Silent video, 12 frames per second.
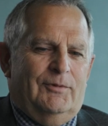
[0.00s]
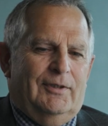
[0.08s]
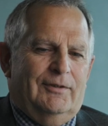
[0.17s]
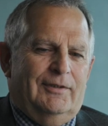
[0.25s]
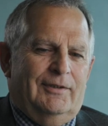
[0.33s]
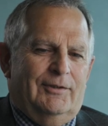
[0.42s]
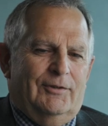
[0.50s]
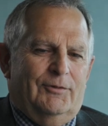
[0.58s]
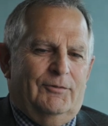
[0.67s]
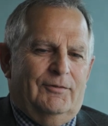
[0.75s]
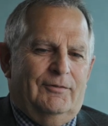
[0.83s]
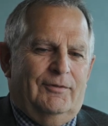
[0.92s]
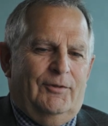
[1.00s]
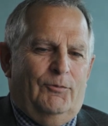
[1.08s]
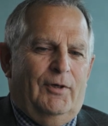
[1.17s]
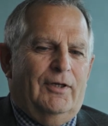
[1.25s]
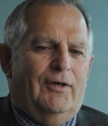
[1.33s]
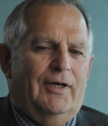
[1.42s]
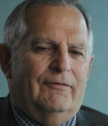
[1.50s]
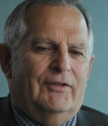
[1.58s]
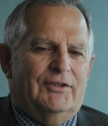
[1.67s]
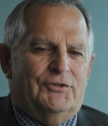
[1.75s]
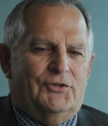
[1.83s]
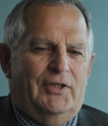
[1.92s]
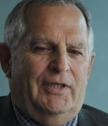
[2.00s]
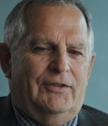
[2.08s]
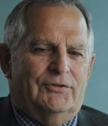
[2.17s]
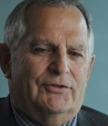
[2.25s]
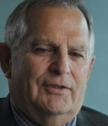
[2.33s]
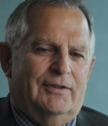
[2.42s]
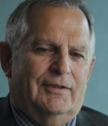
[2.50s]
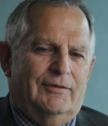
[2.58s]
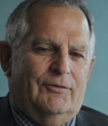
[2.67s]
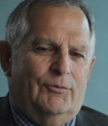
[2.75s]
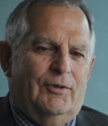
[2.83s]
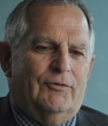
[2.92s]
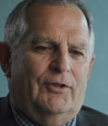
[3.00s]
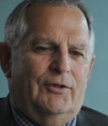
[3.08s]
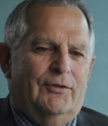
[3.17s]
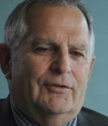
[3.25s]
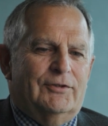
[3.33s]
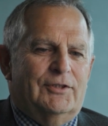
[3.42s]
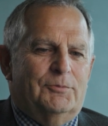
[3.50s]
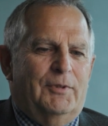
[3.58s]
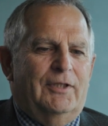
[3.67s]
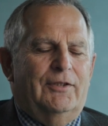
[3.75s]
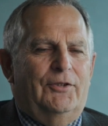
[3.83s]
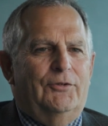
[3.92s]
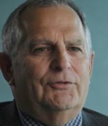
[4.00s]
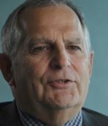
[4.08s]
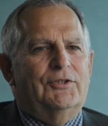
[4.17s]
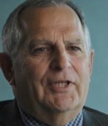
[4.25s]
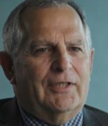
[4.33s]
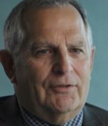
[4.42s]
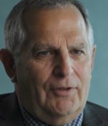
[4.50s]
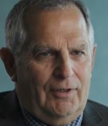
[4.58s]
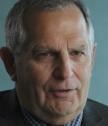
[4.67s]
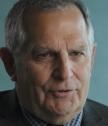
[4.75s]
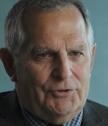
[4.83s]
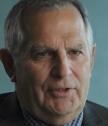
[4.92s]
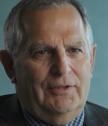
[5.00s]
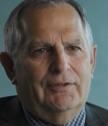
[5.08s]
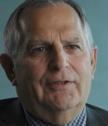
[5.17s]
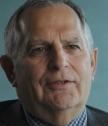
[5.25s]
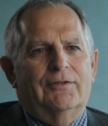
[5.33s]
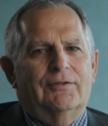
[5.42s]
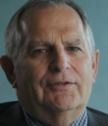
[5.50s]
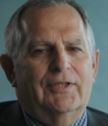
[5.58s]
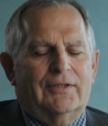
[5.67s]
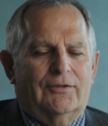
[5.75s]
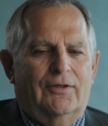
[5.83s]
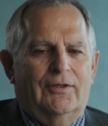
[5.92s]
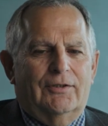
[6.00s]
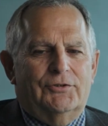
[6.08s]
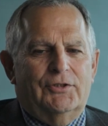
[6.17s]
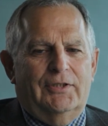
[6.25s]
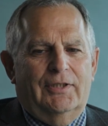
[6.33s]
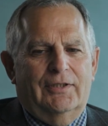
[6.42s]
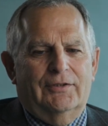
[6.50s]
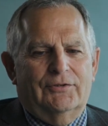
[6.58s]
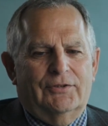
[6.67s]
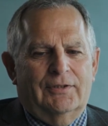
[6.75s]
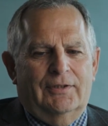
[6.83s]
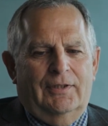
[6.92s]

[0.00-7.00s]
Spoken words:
Well, the one obvious change throughout the years has been the use of technology. And technology has,